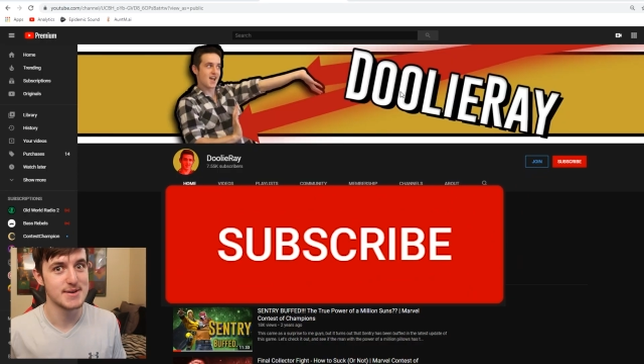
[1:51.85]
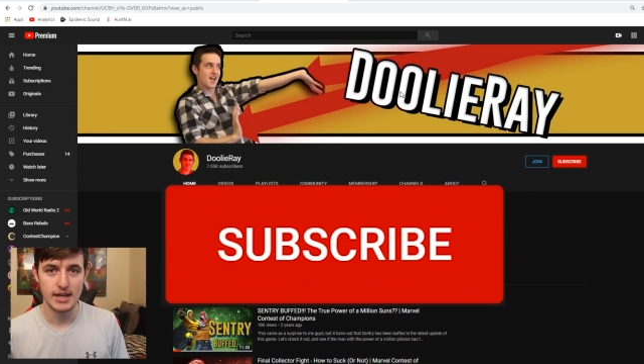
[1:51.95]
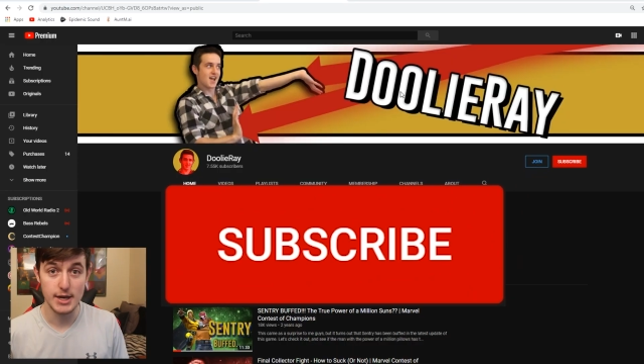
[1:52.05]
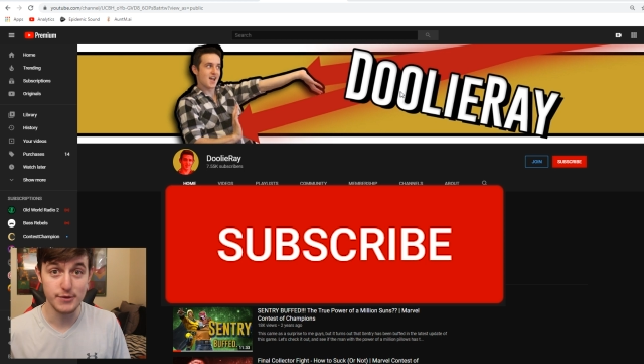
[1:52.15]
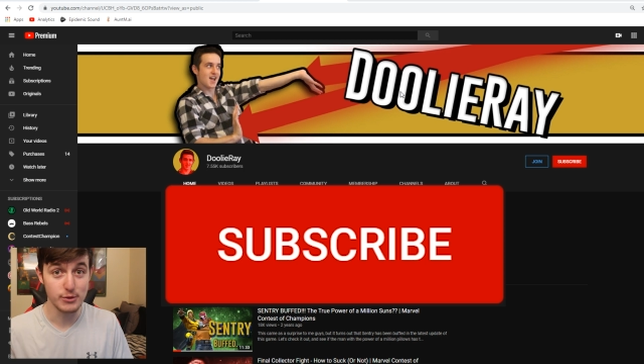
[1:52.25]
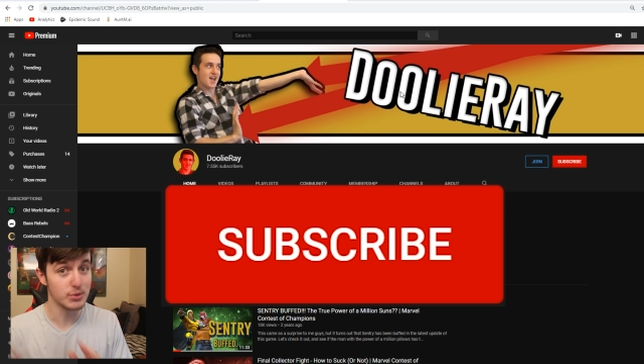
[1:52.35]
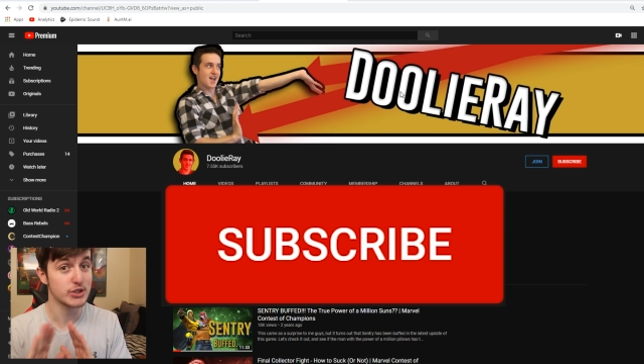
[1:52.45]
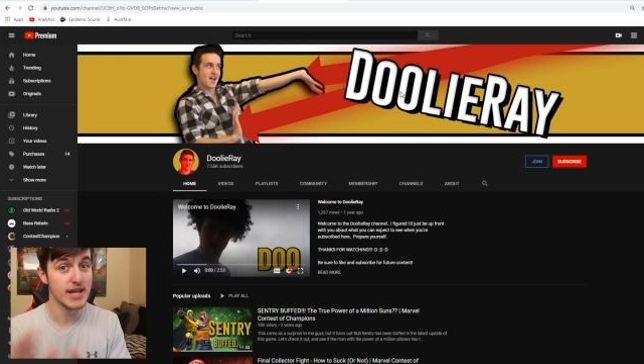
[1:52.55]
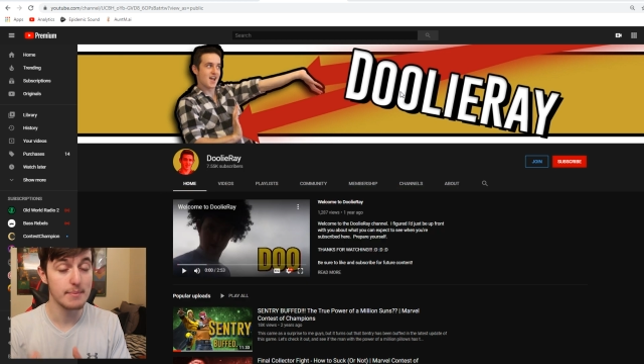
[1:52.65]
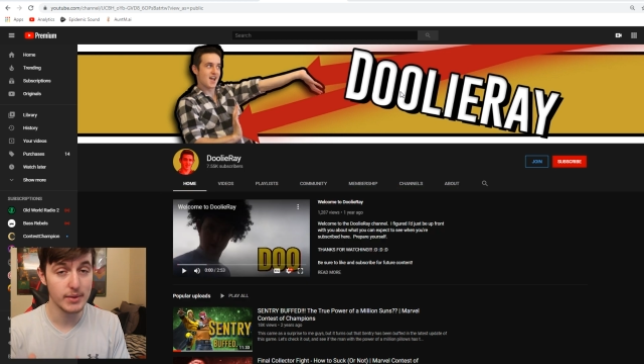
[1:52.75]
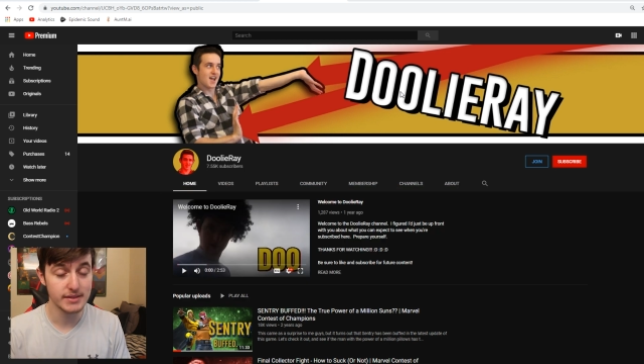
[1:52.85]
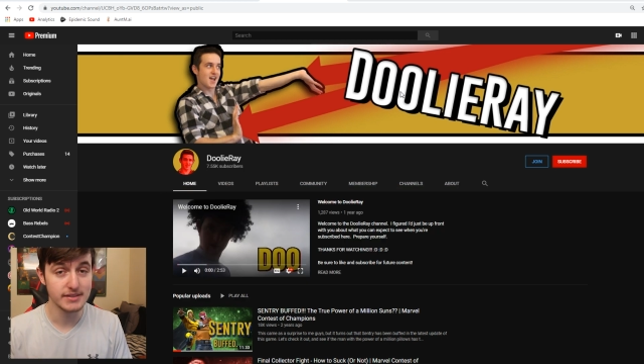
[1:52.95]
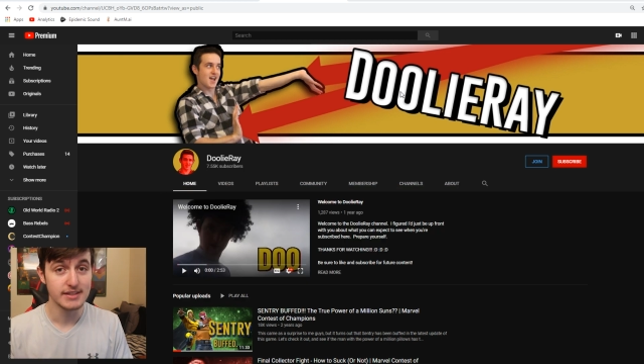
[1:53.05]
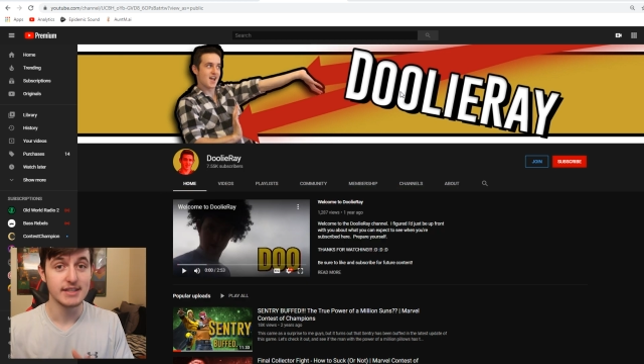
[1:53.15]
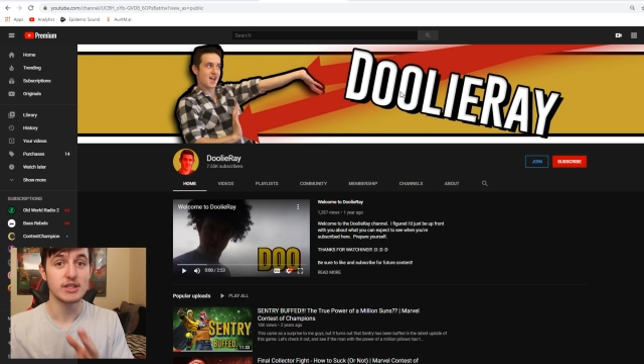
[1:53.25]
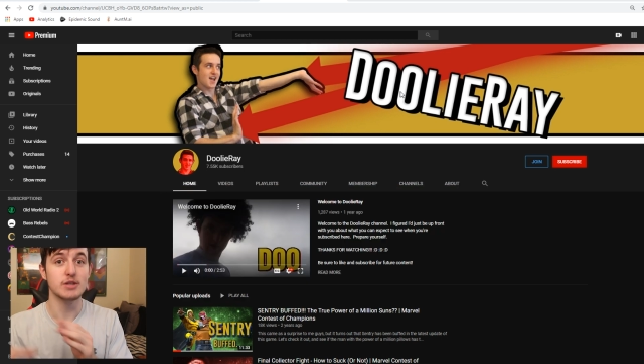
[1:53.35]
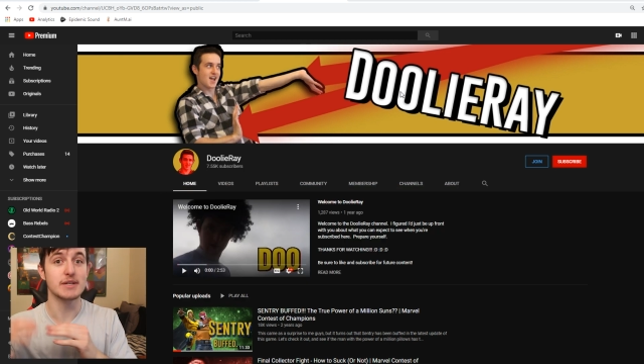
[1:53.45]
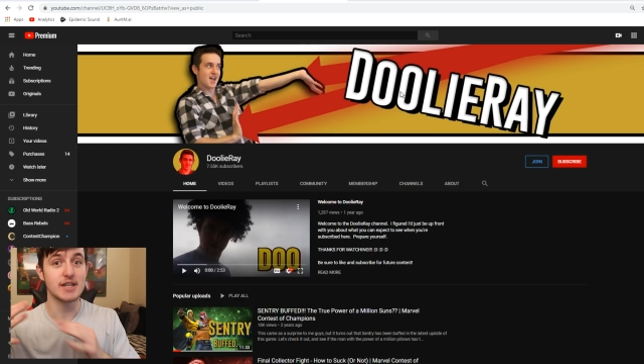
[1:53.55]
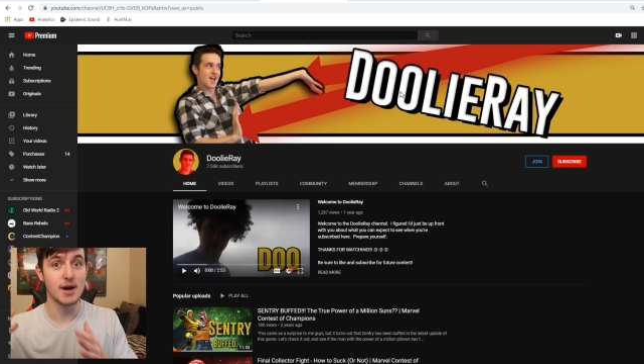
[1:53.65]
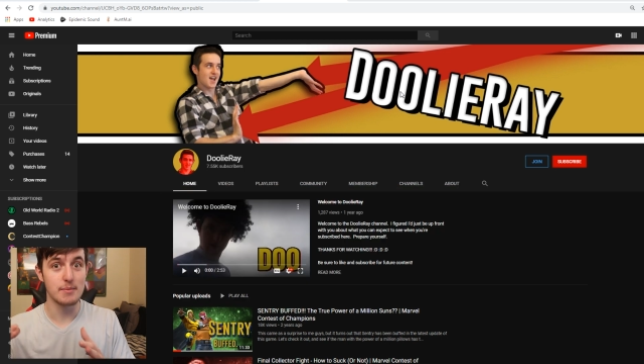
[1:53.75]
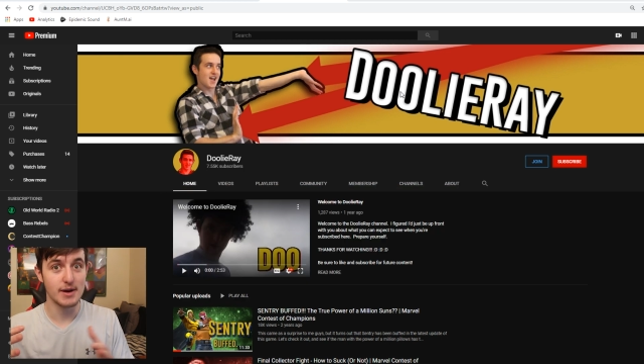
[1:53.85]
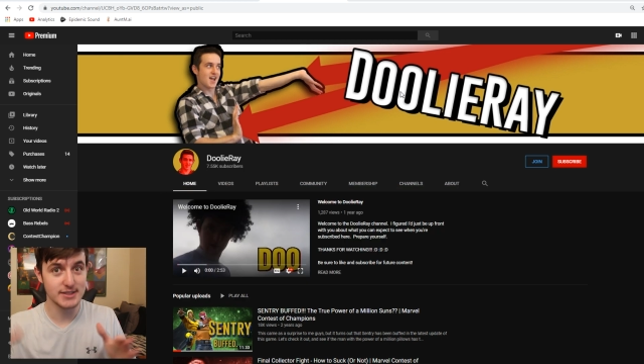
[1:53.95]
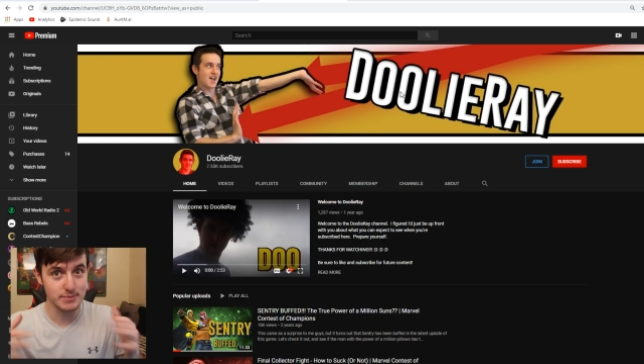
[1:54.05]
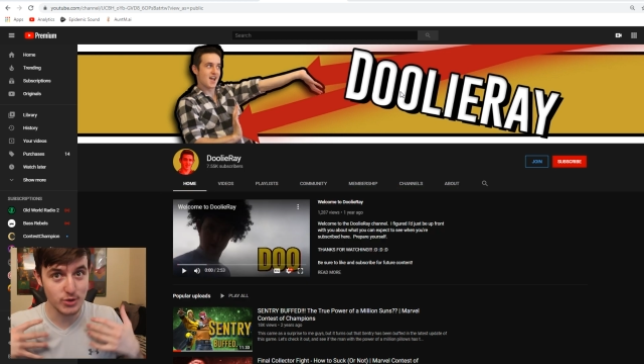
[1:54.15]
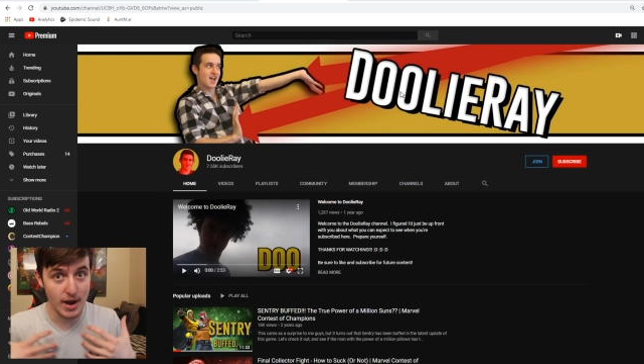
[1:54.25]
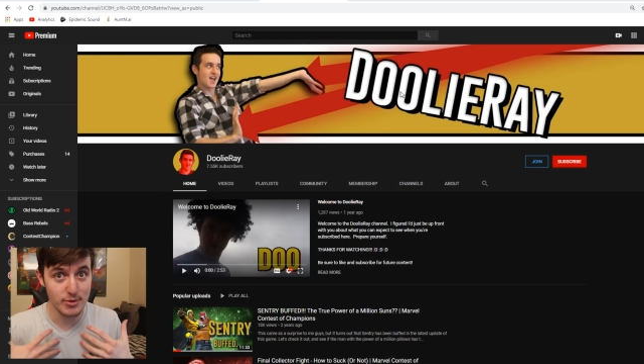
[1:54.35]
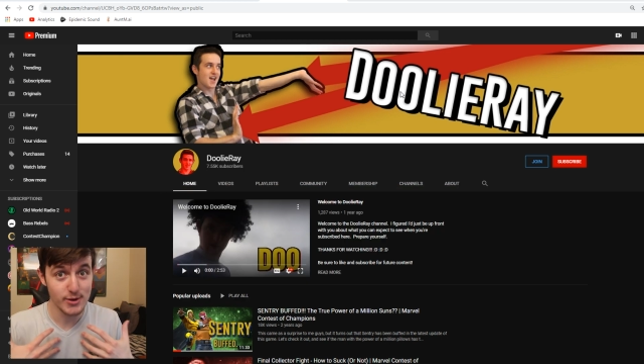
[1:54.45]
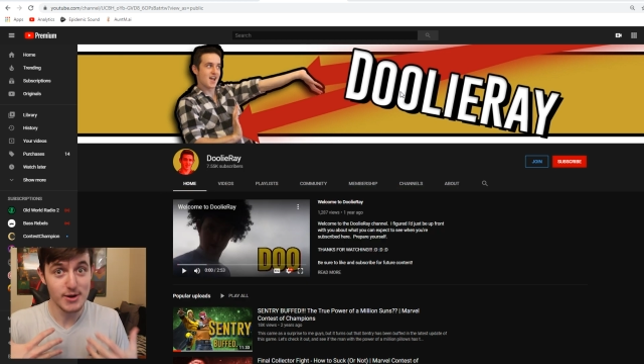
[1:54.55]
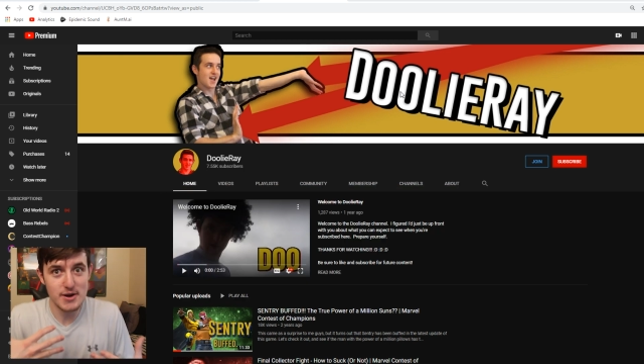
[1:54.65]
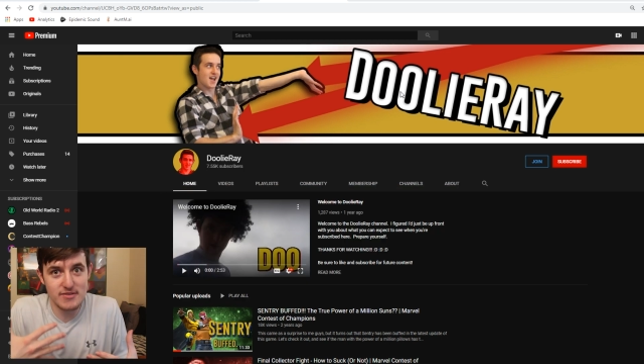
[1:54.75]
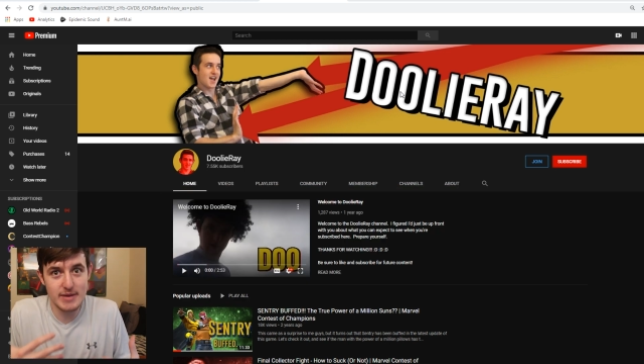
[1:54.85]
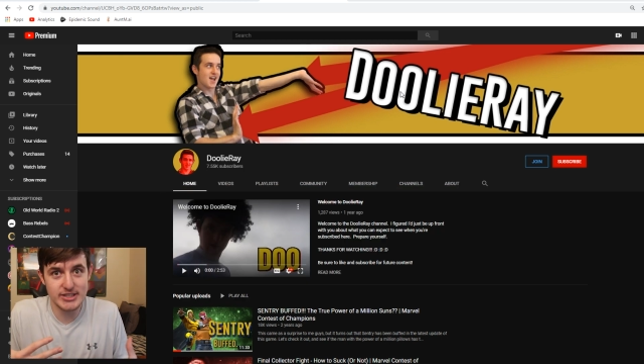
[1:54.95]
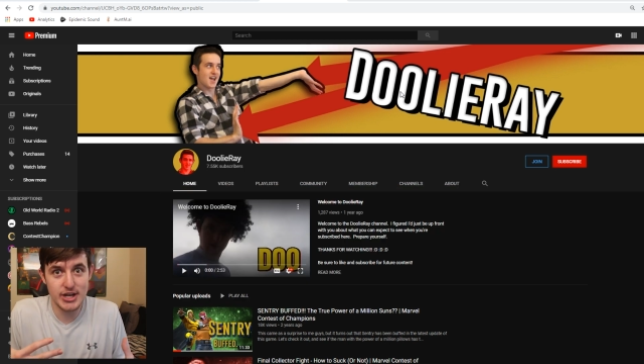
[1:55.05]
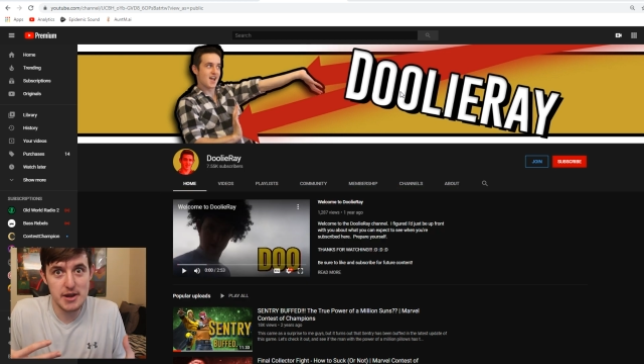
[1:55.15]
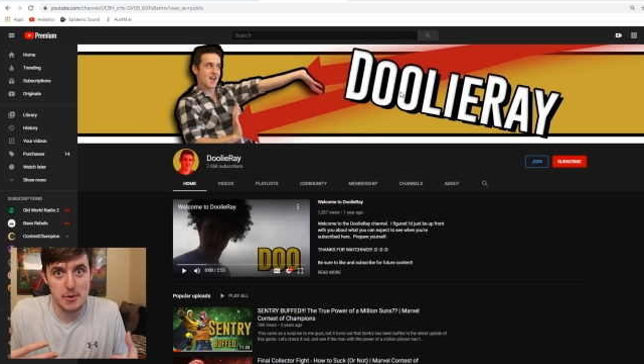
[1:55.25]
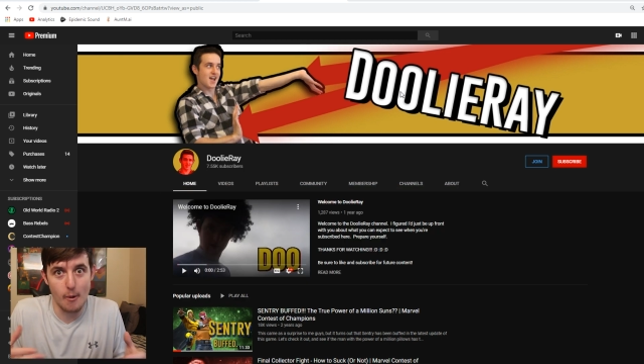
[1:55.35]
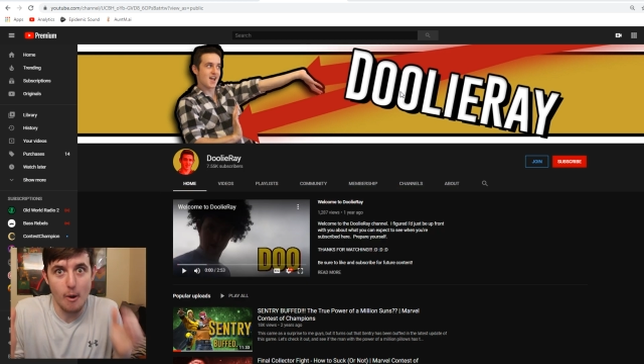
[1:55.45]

And if you push that button, you become a subscriber of my channel.